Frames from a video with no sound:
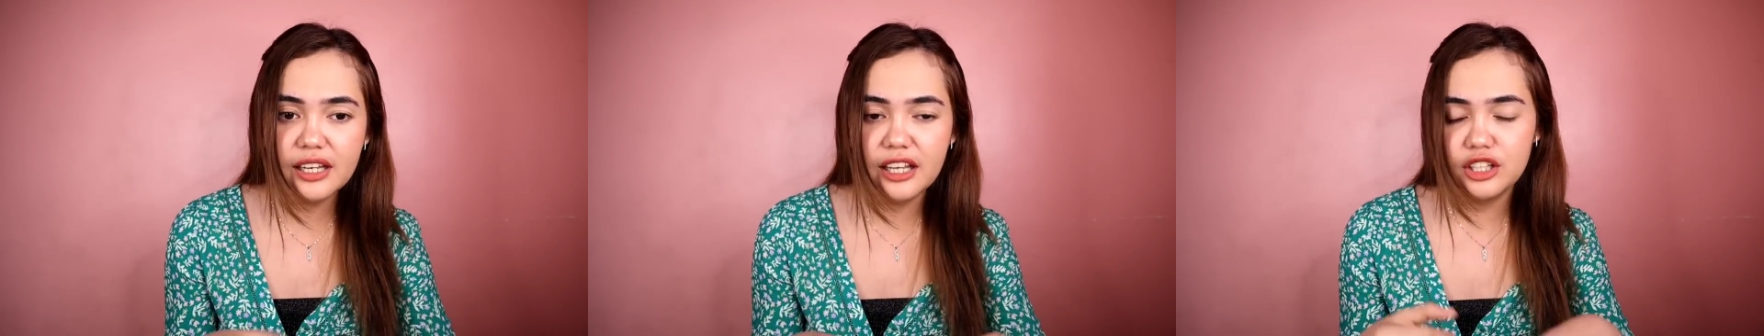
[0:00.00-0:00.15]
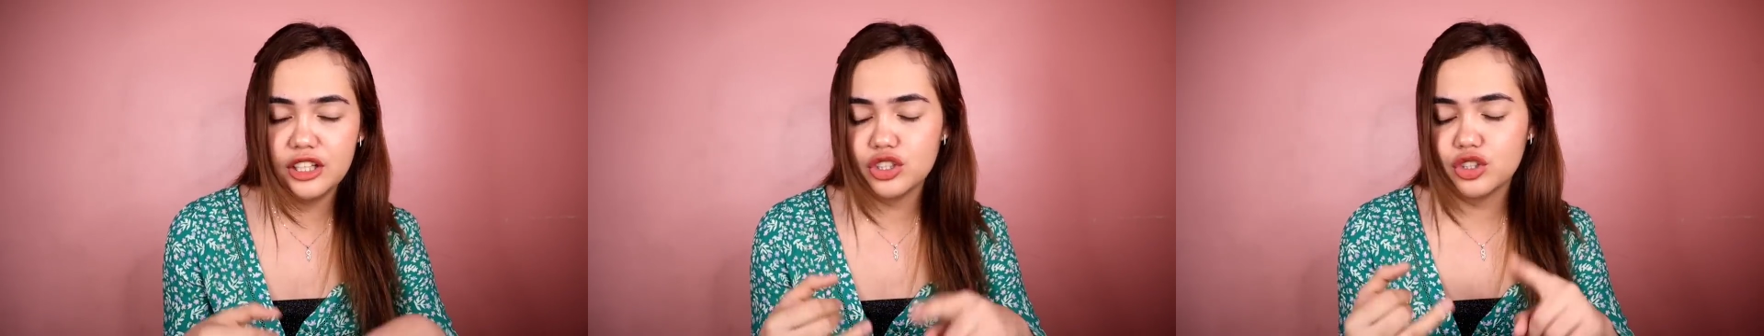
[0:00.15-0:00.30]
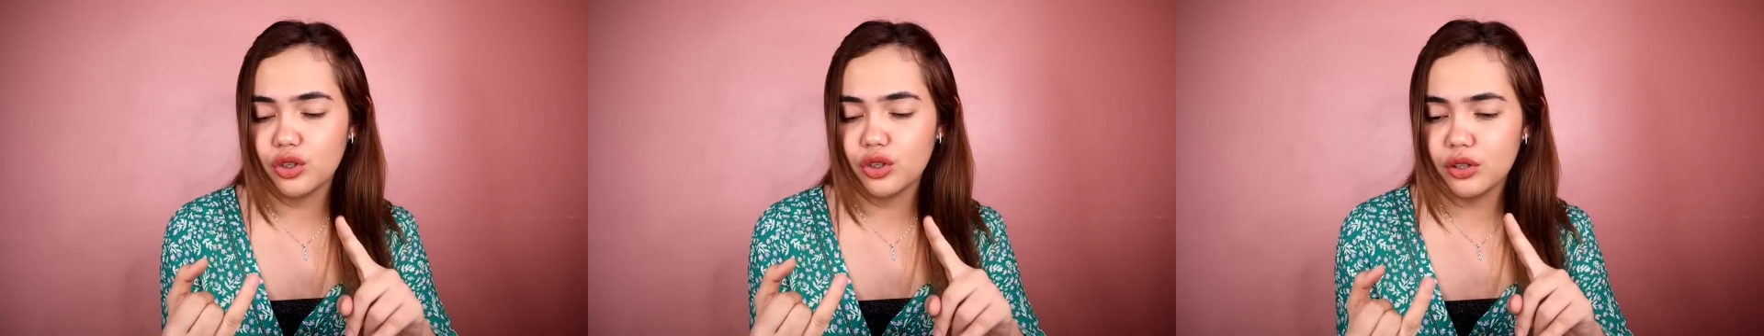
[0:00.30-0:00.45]

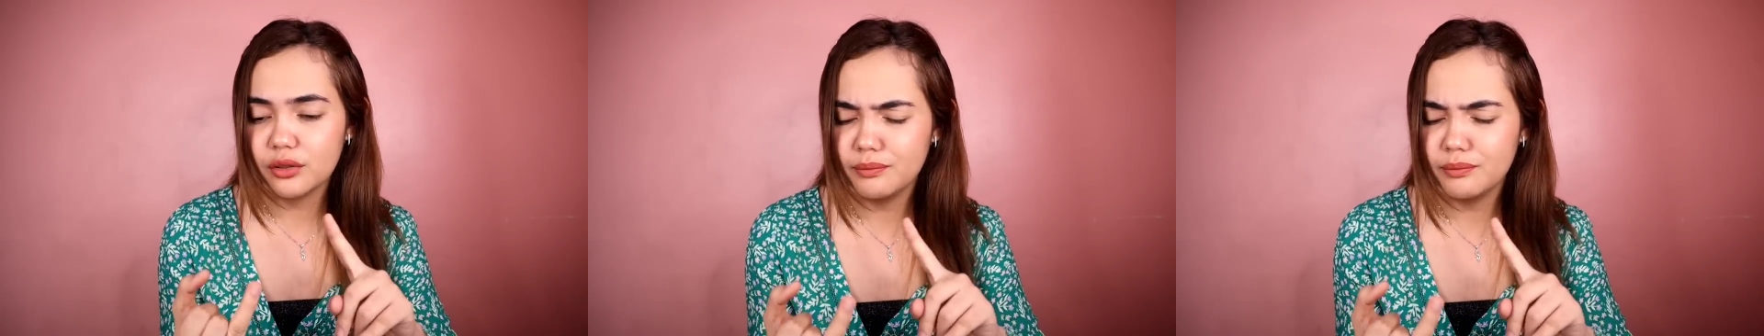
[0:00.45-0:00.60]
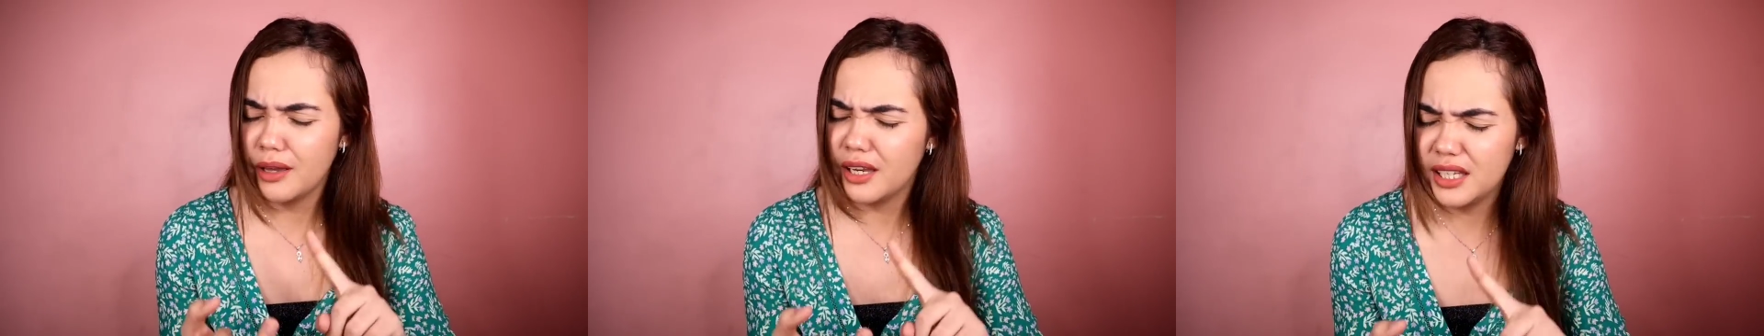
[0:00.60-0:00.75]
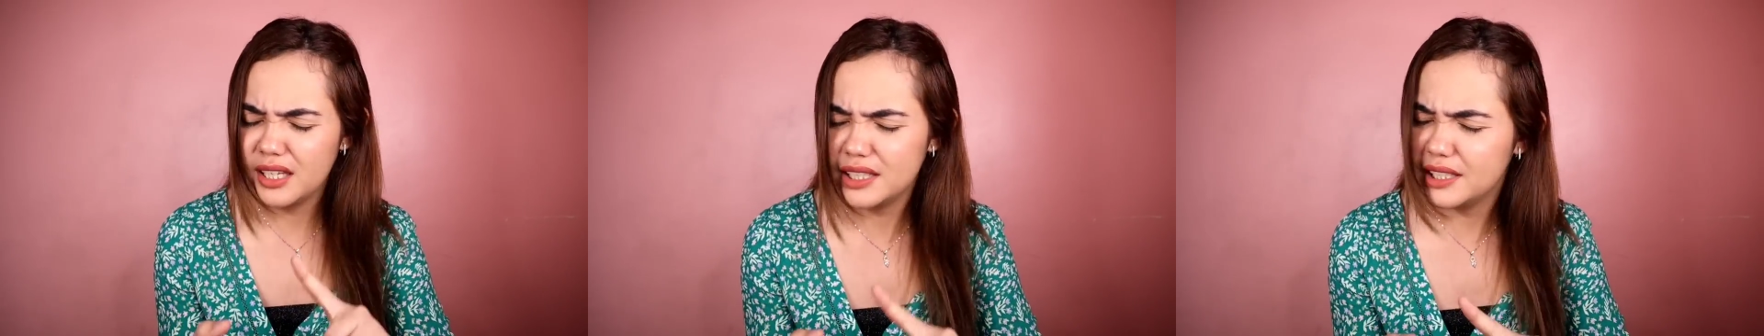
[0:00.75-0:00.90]
installed
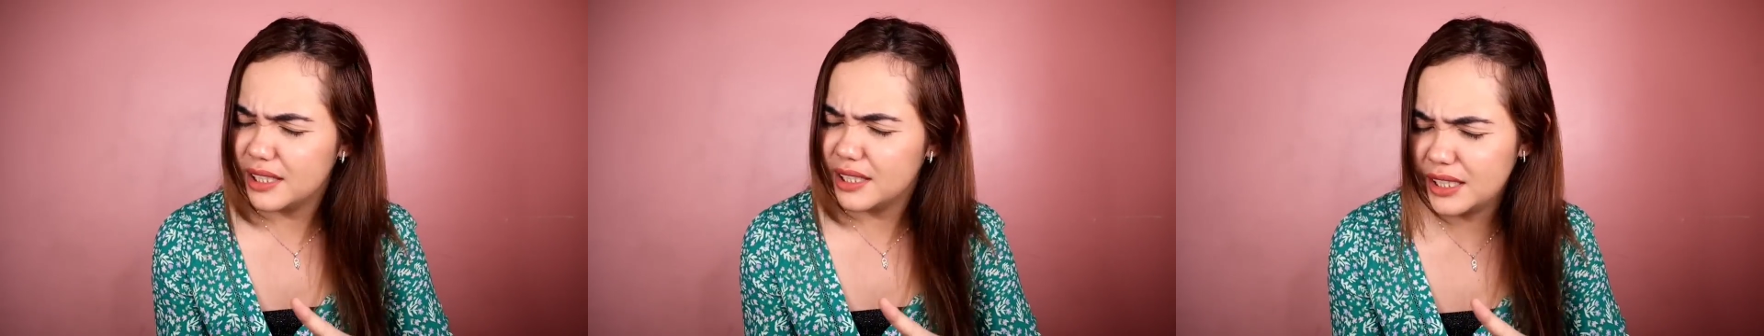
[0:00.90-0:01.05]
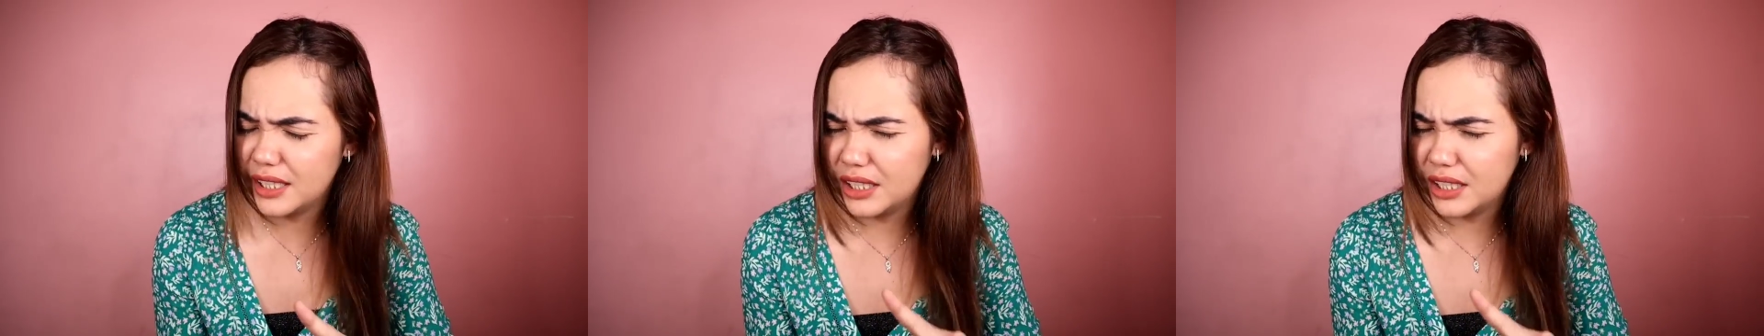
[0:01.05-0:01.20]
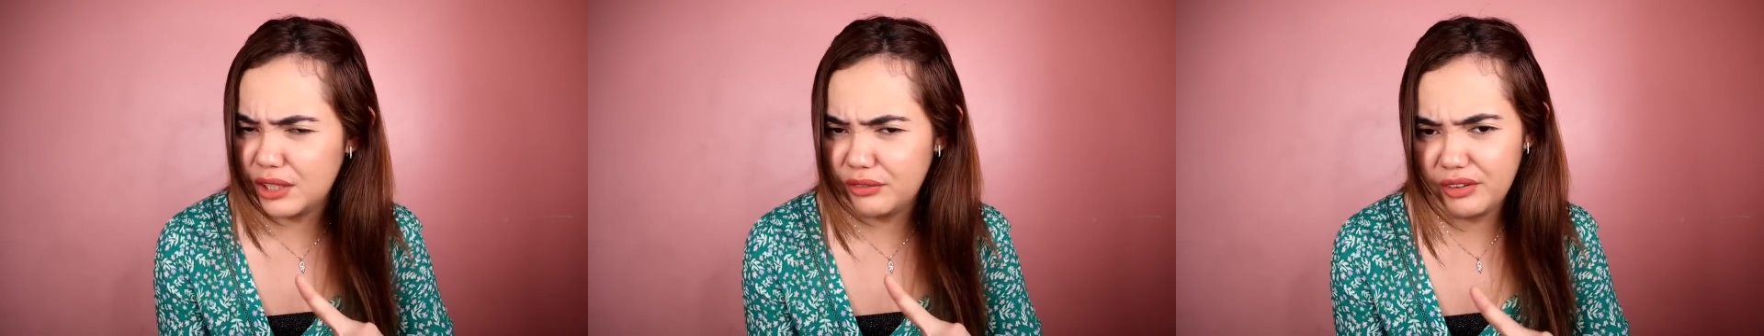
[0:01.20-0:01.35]
many
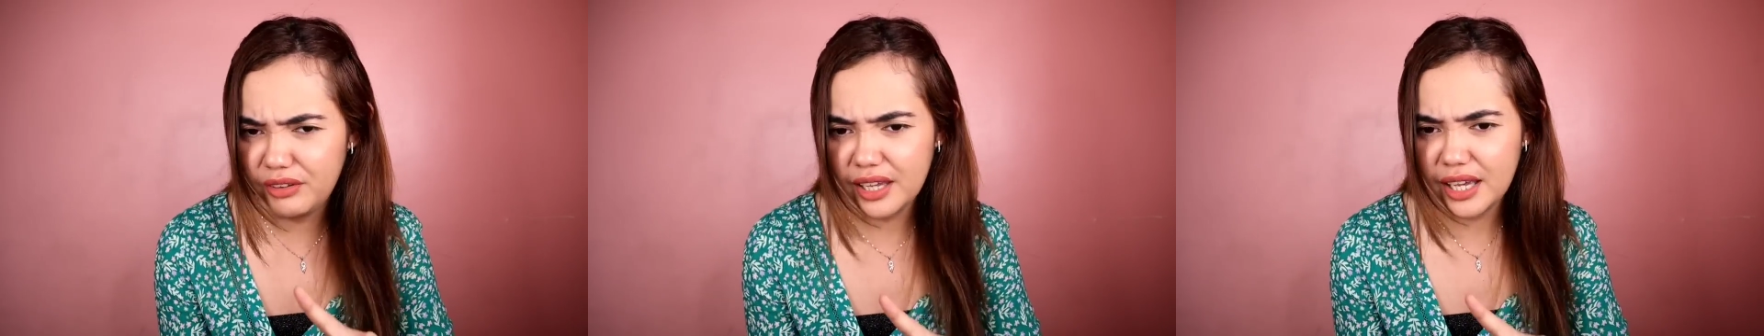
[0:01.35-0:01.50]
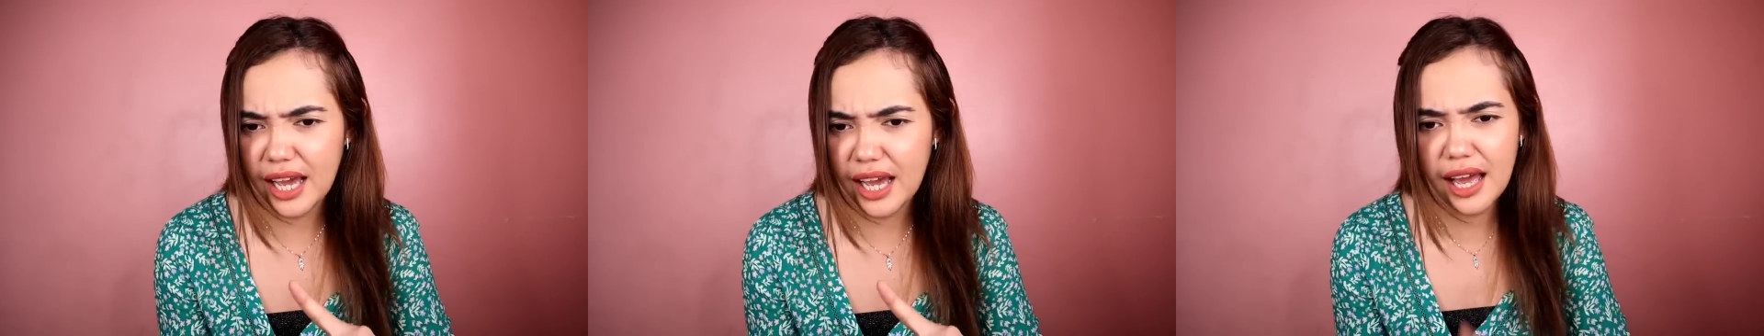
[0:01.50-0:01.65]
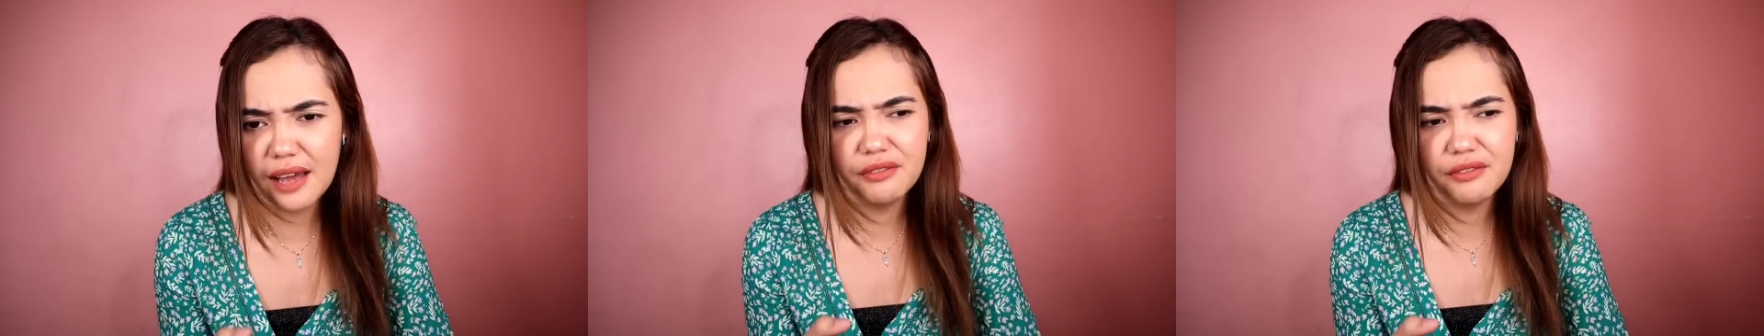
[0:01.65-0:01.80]
CCTV
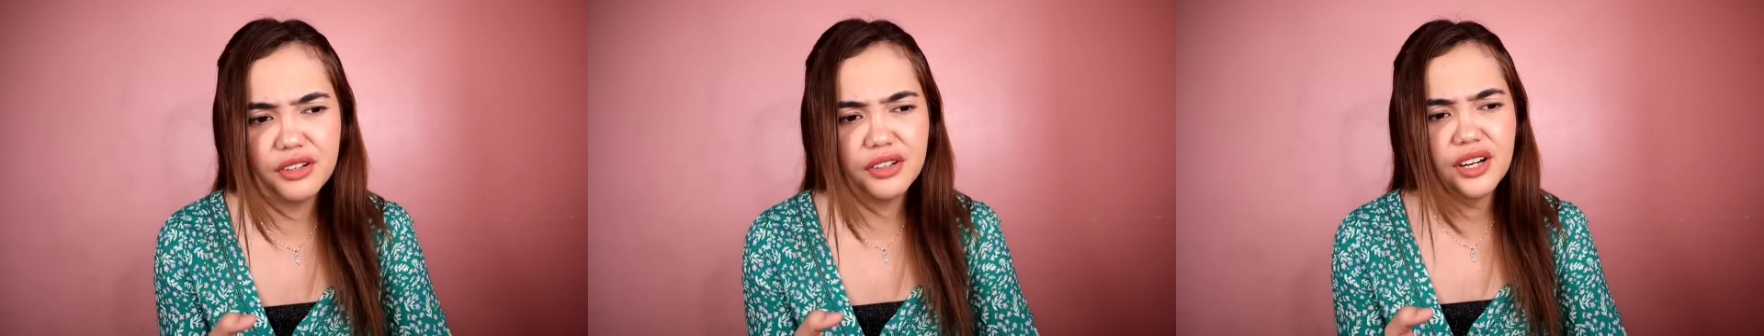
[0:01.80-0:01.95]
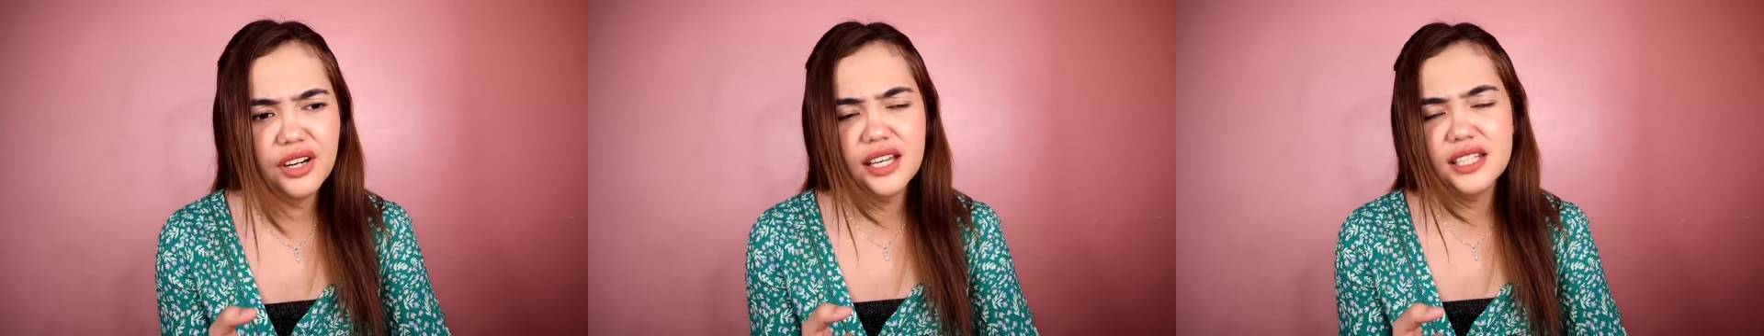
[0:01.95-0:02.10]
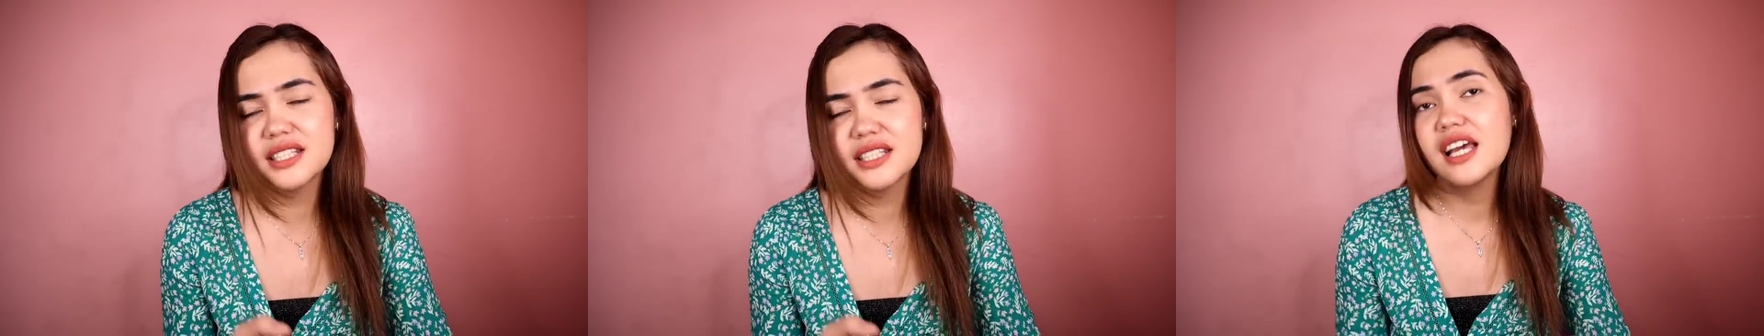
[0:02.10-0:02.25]

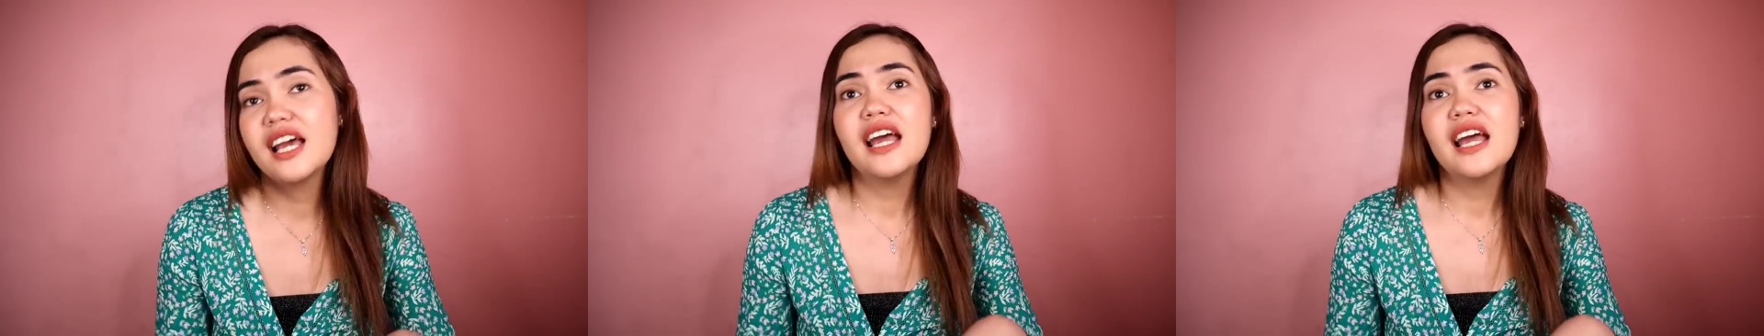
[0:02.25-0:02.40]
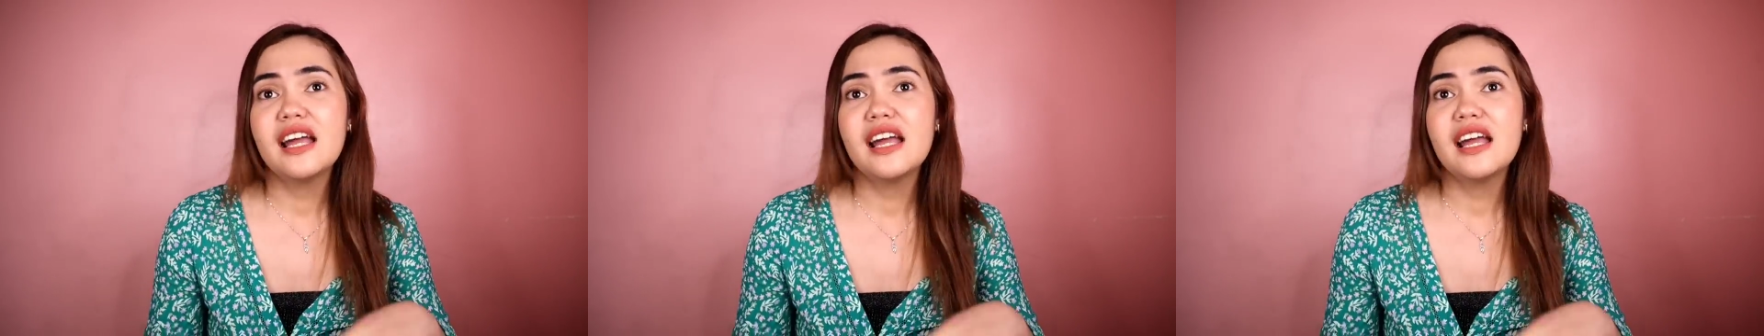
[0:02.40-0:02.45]
cameras,